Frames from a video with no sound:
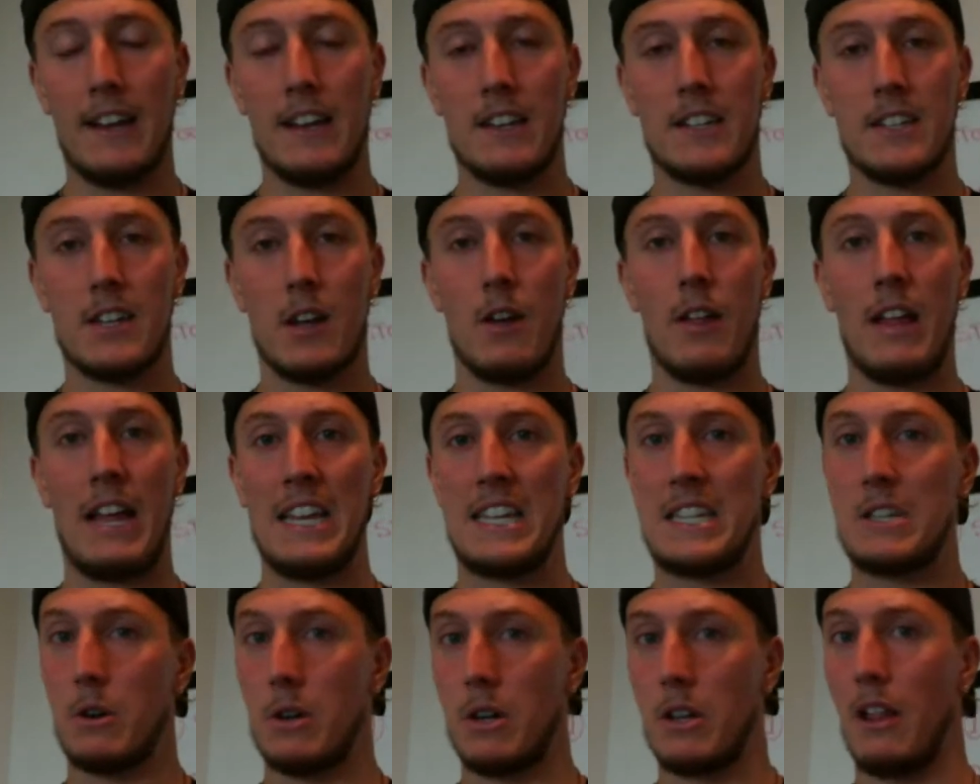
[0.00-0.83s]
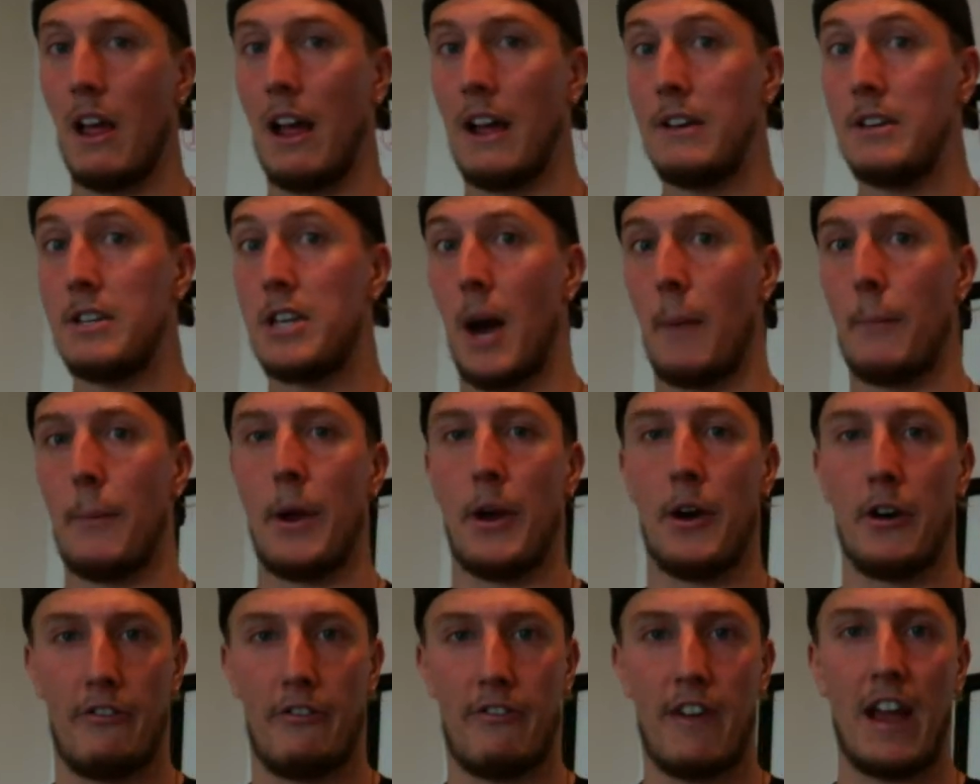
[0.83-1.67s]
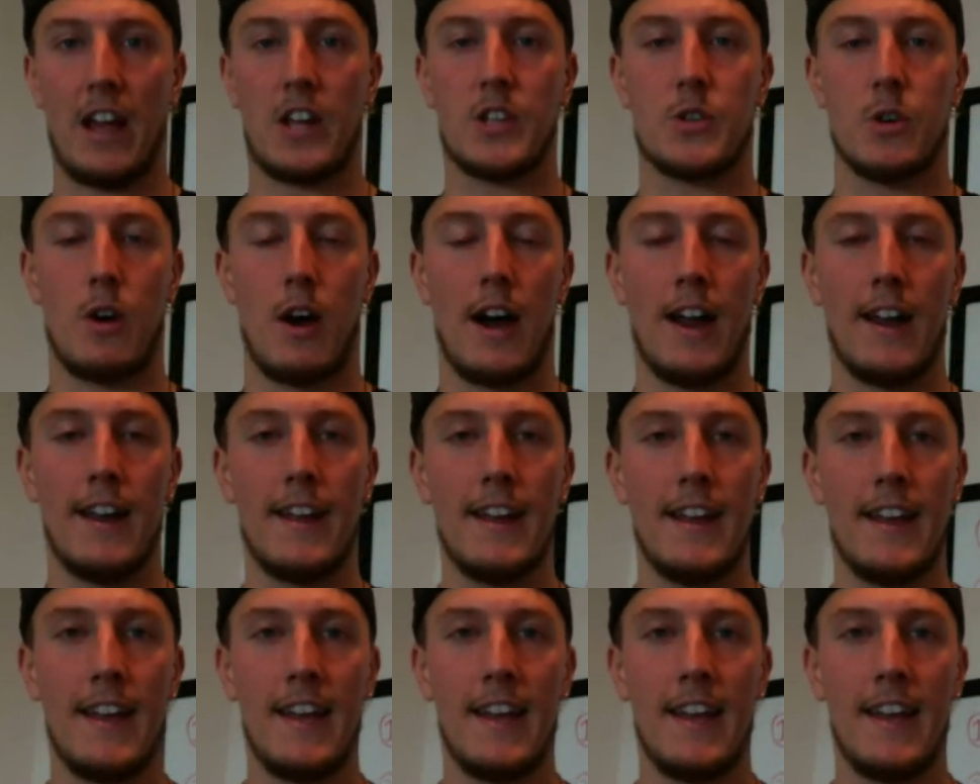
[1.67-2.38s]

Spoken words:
And so it's sort of like domino effects, right?